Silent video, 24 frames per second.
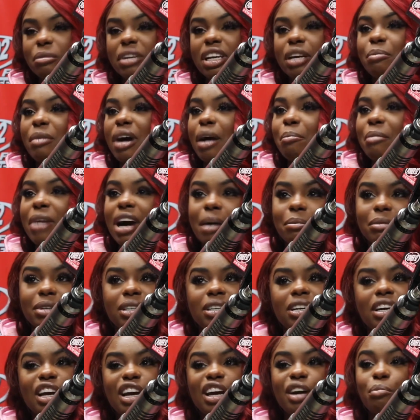Me and my
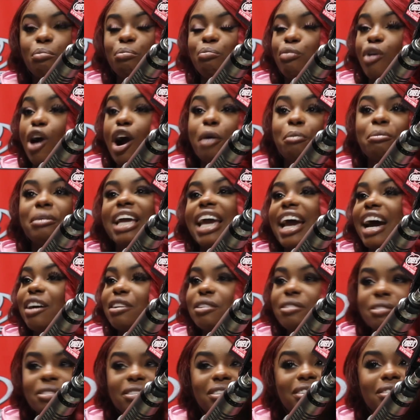mama brought me
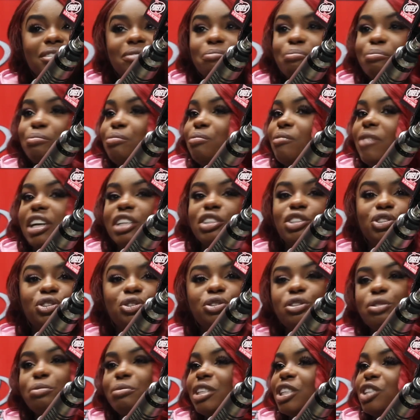out,
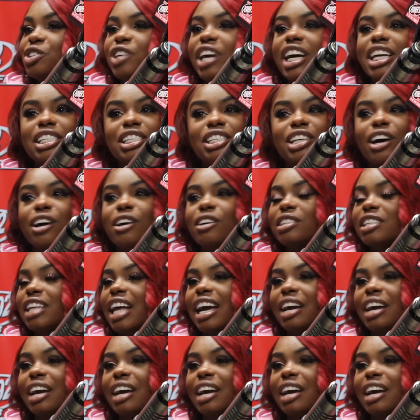introduced me to Trey Songz.